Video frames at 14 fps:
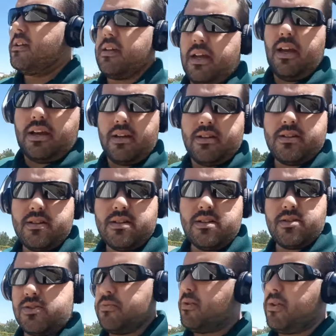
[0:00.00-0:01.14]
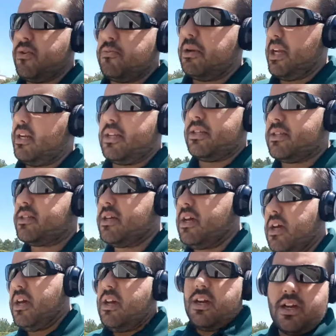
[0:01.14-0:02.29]
yeah, super low maintenance.
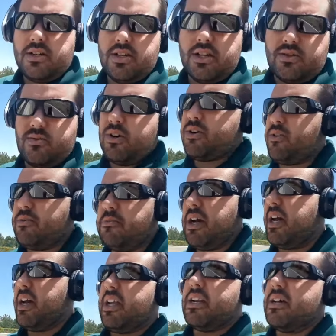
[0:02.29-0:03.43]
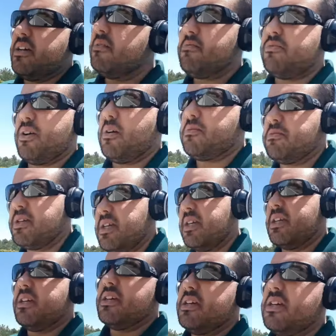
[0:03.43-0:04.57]
I change the water in mine probably, I
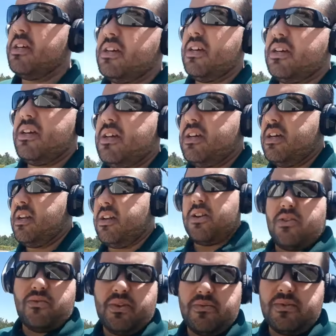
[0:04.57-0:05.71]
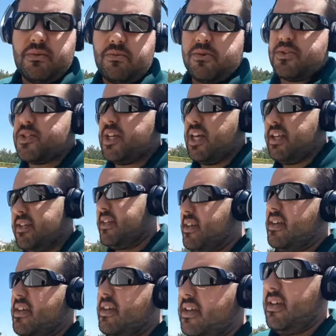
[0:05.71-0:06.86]
don't know, 50%
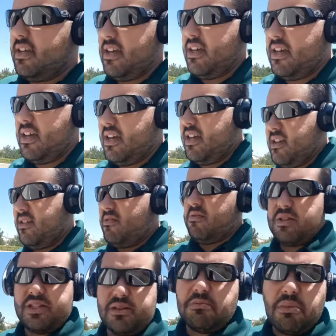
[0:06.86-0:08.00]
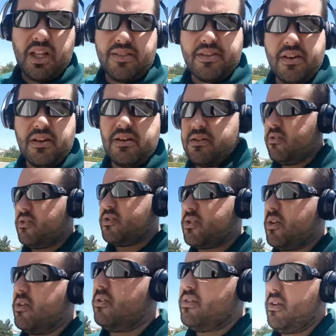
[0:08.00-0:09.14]
once a month or
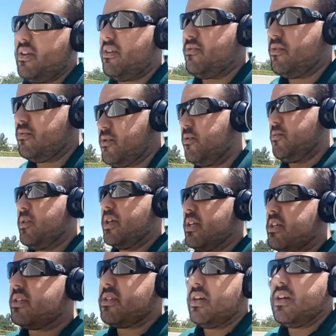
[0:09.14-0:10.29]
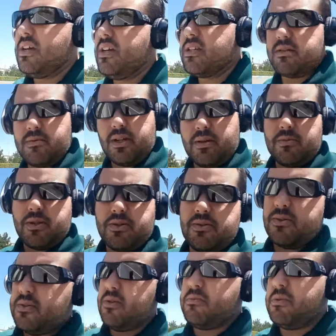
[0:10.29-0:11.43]
so, every few weeks. Sometimes I'll do a
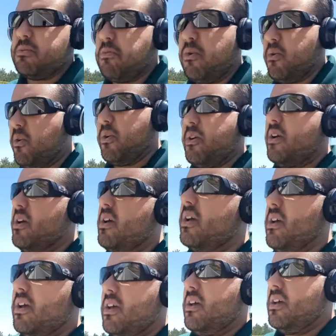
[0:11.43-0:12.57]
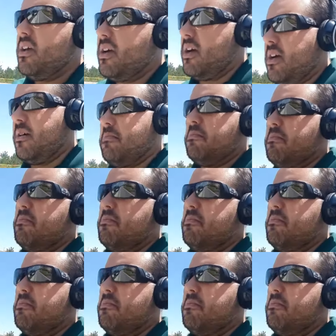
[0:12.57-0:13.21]
little bit more. Um,